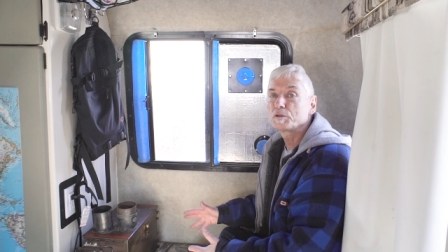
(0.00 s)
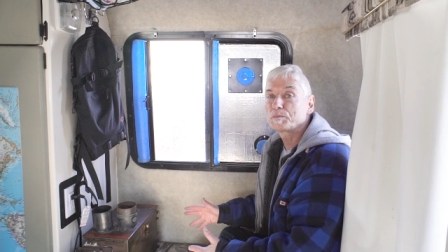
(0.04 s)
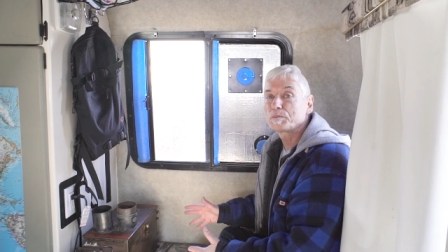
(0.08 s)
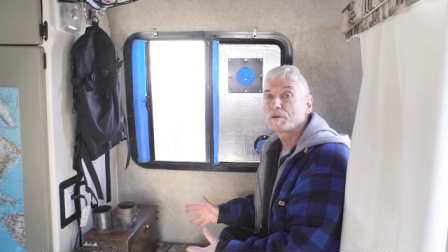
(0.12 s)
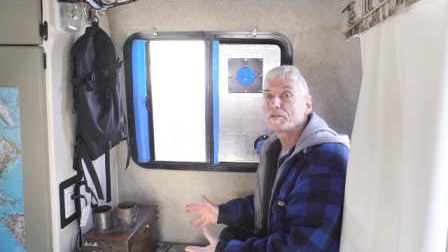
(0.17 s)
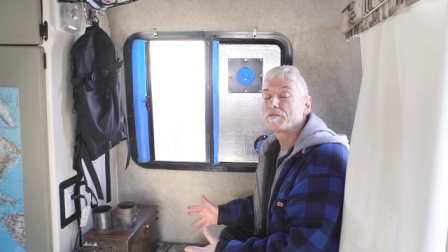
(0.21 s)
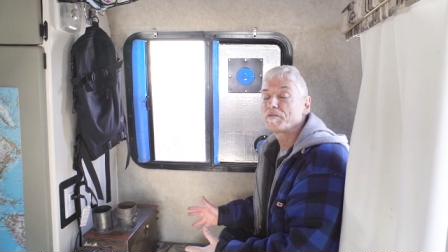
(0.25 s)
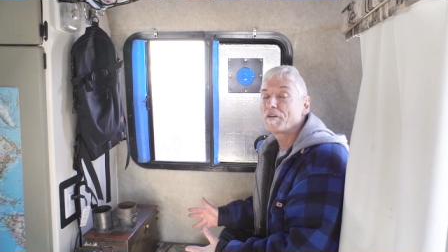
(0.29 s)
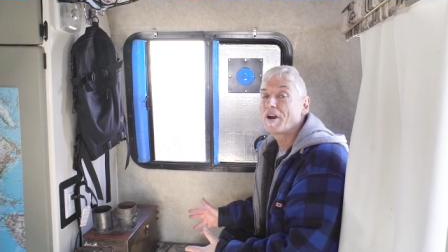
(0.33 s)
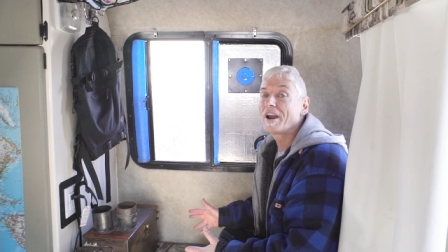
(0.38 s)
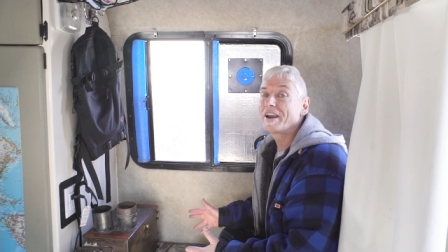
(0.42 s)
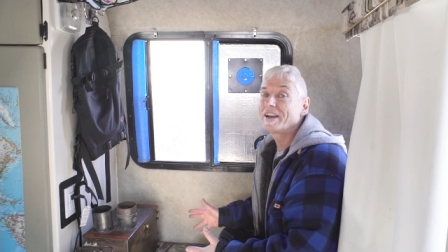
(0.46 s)

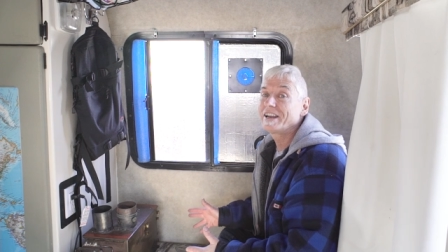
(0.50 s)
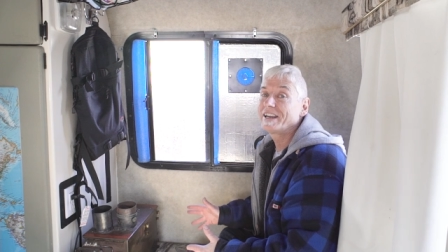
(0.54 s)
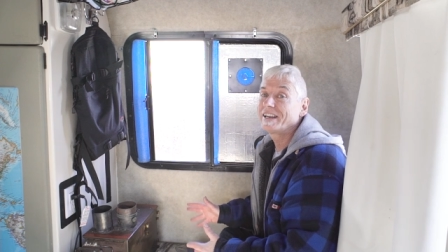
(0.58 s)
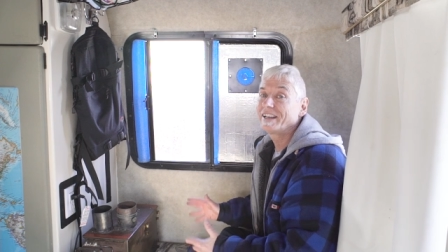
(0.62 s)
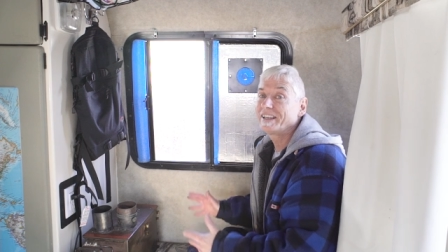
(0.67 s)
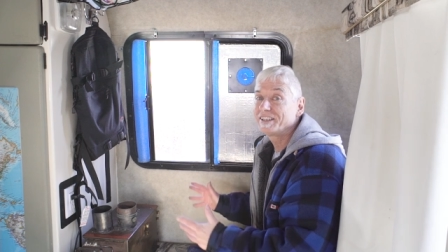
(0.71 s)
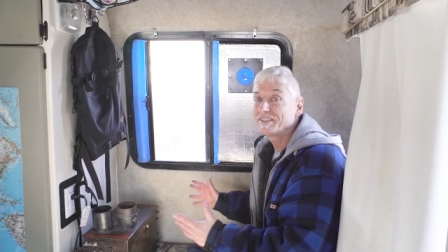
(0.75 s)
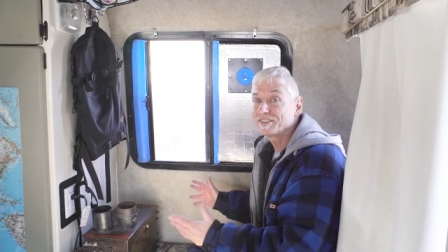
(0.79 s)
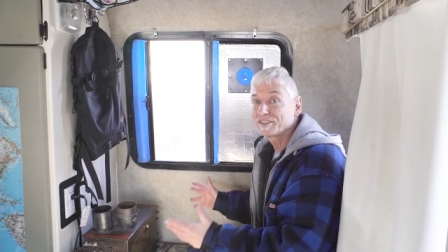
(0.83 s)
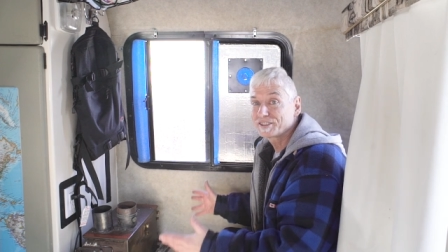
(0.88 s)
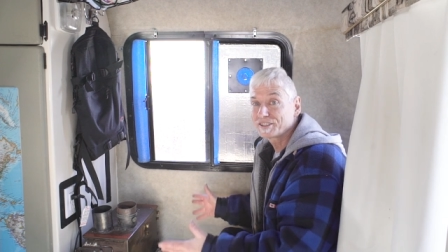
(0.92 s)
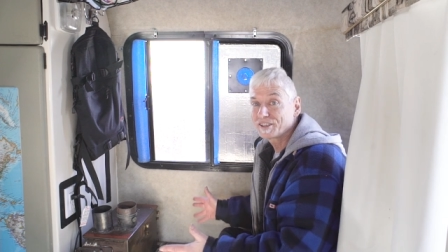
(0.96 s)
providing
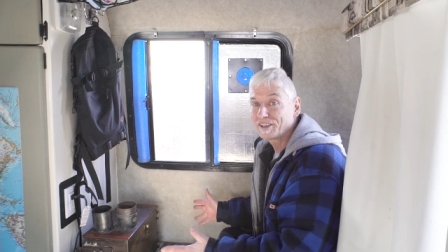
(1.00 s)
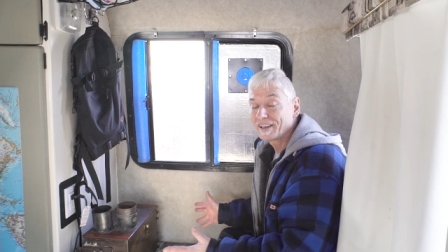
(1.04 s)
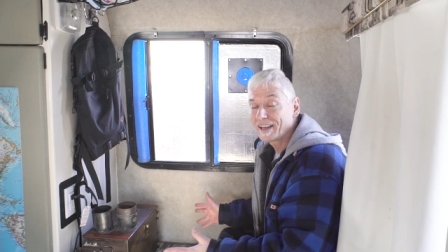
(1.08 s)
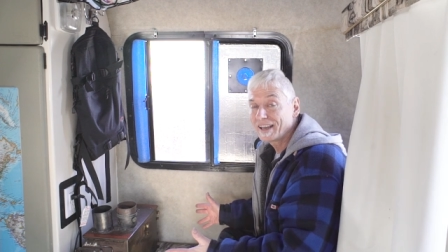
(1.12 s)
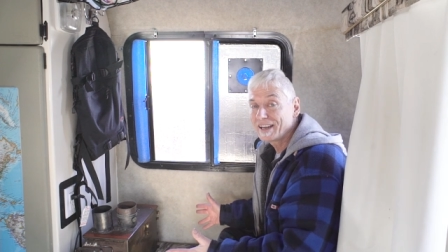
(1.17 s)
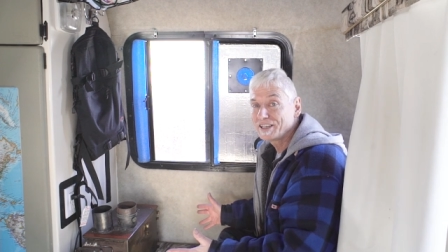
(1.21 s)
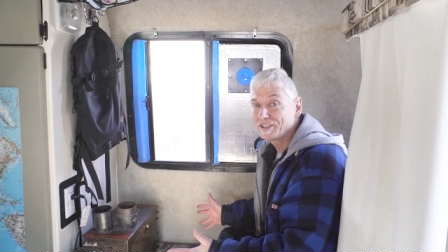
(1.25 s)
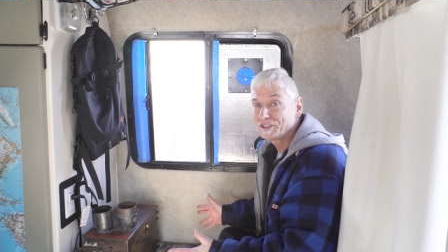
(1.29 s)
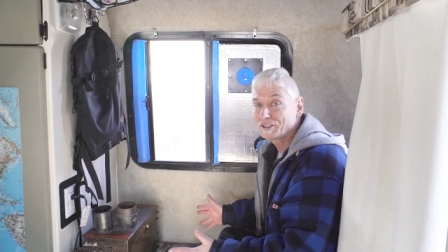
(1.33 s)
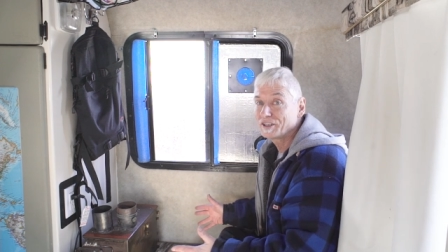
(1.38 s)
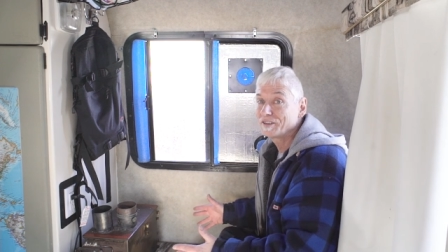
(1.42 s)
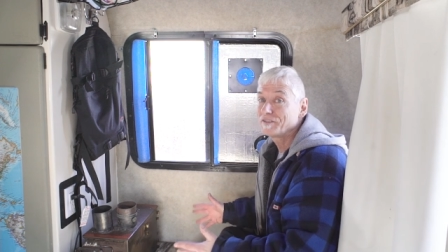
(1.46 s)

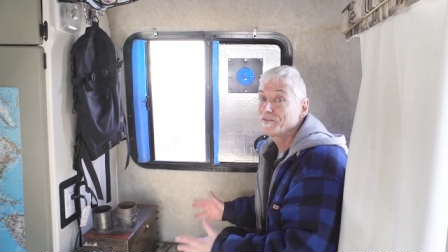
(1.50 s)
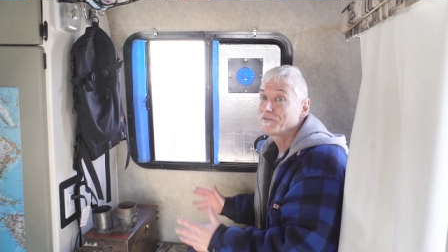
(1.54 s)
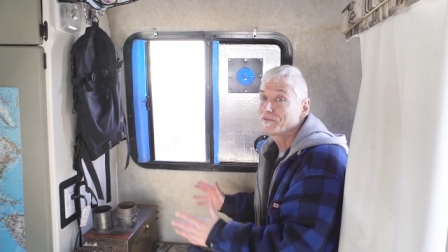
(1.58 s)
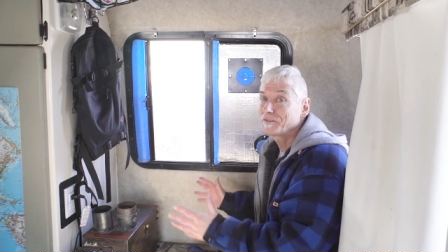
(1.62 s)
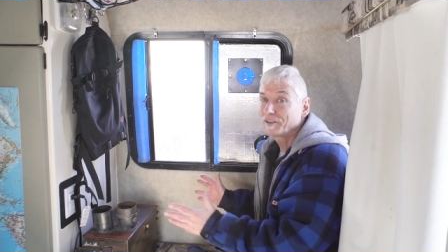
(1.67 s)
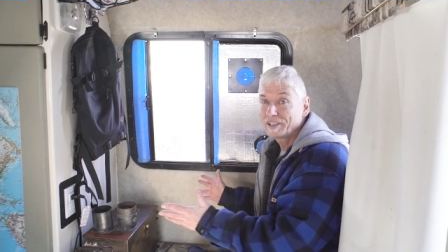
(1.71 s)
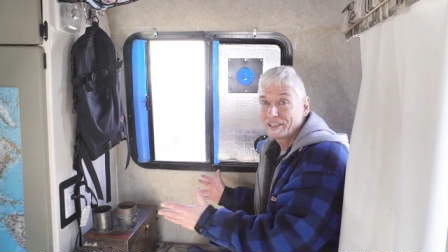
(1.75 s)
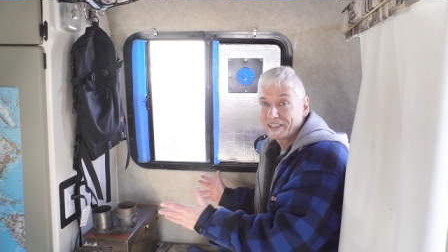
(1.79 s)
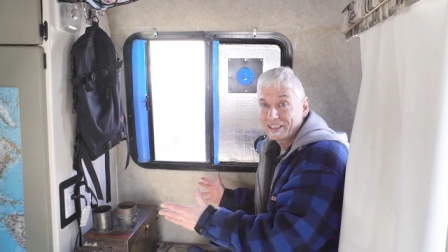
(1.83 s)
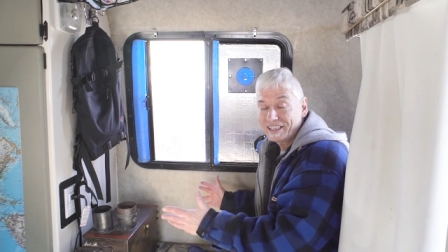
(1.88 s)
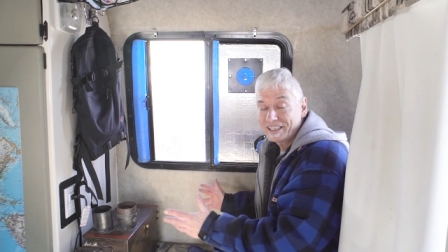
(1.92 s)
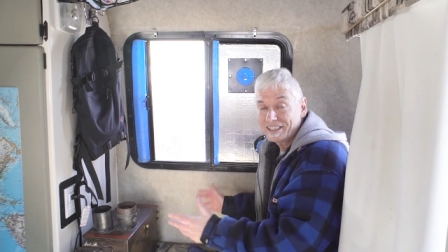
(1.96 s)
insulation,
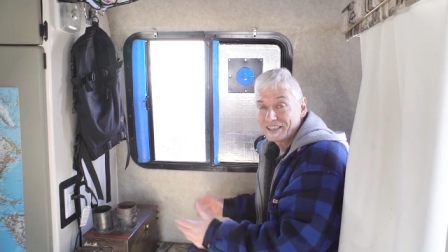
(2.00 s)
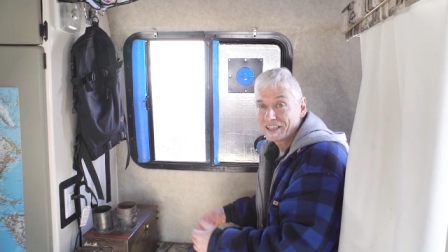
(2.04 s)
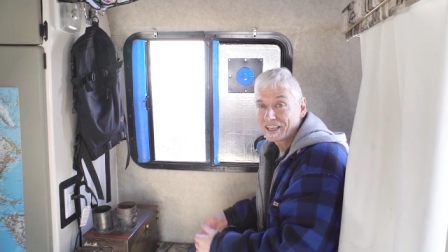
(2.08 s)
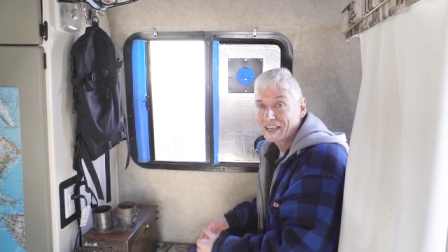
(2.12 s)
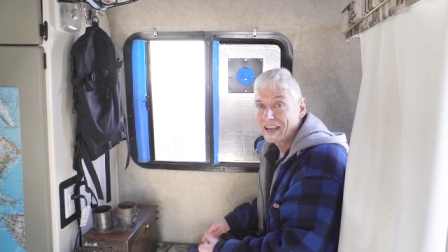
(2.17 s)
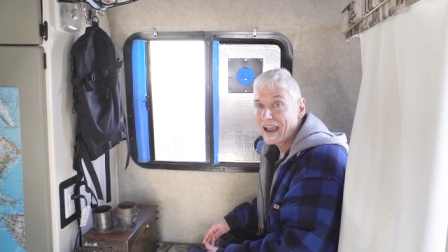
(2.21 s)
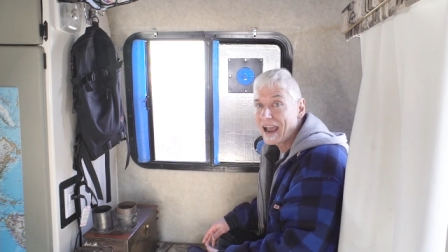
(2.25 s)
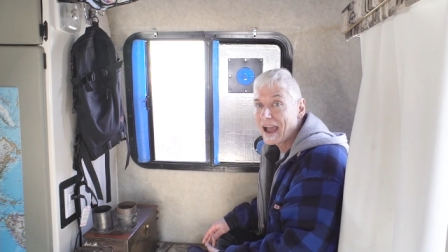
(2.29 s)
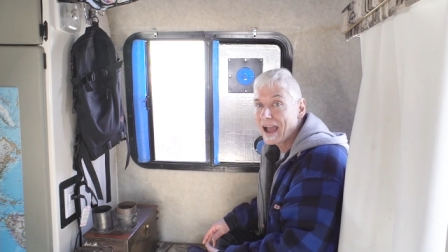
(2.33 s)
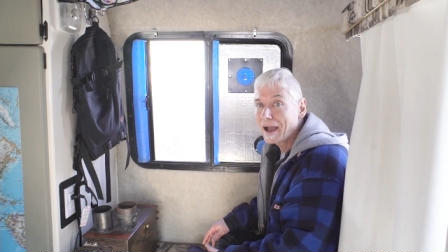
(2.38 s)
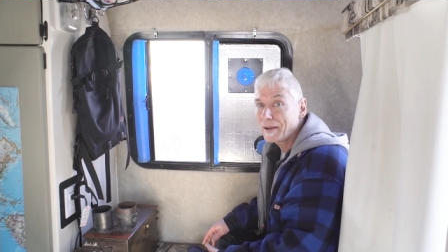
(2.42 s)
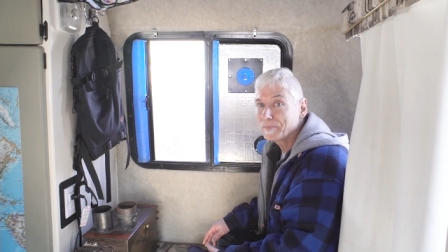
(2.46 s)
filling in the
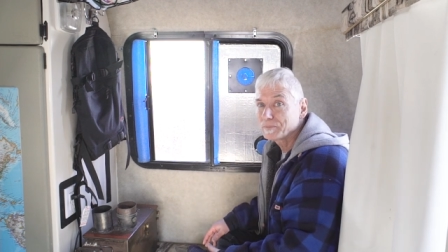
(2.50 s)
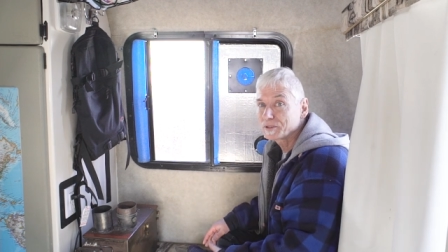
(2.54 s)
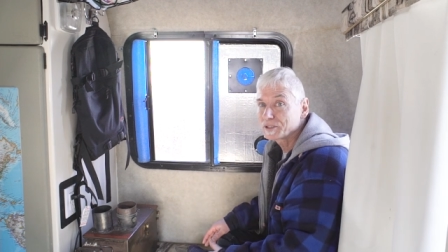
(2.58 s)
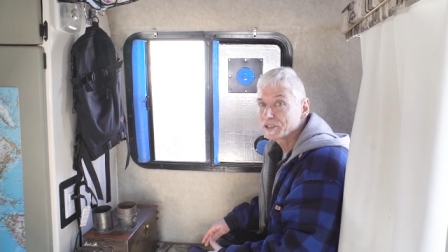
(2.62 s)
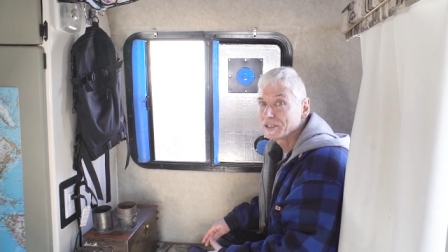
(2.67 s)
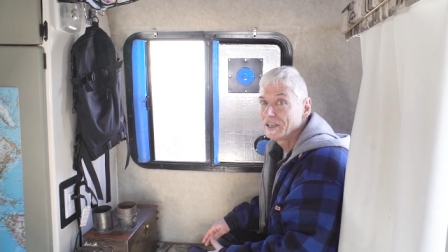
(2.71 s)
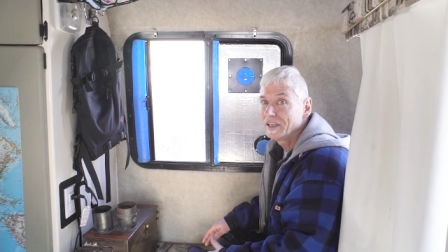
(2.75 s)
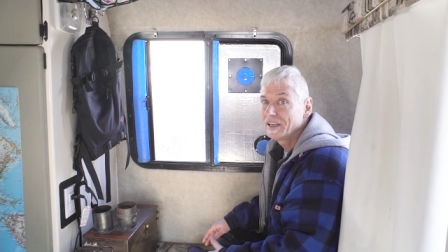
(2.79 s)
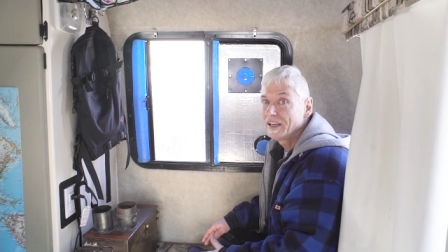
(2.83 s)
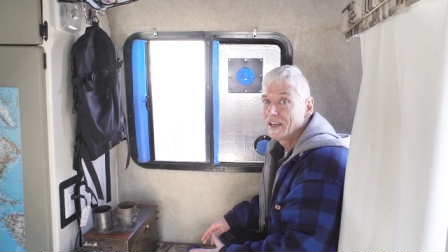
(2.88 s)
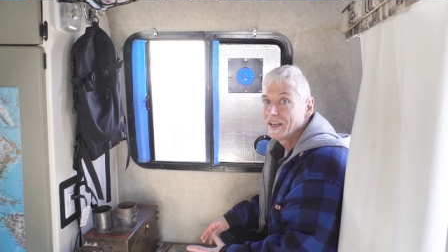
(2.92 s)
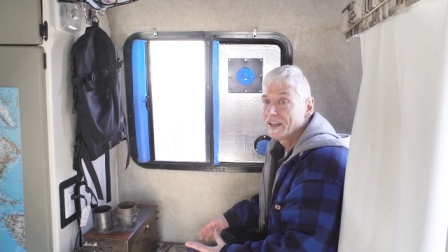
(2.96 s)
gaps,
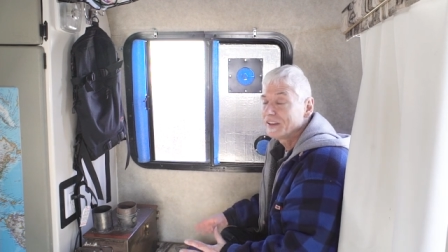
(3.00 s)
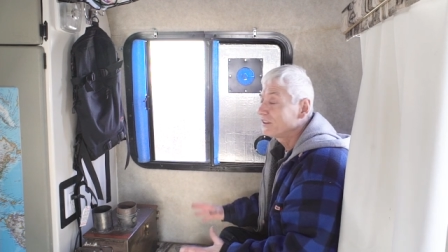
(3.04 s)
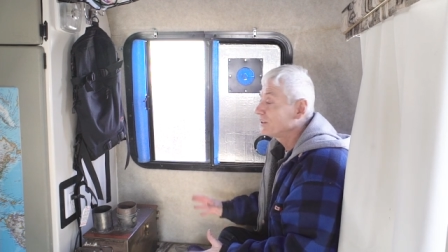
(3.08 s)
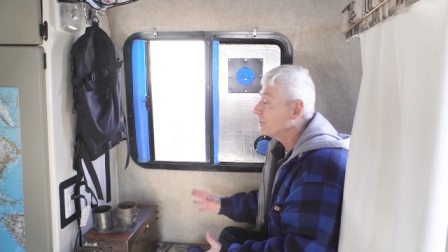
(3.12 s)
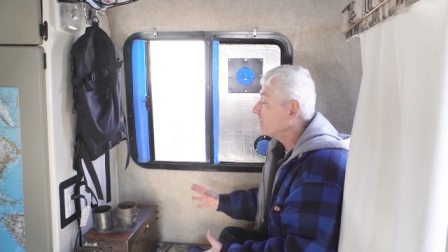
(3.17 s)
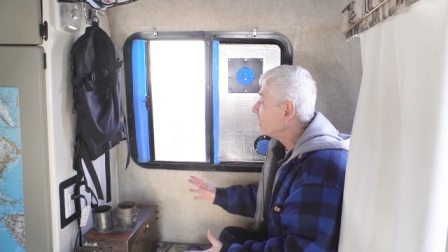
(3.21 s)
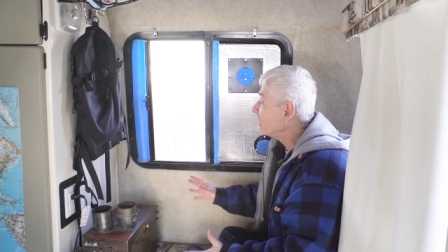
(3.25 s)
they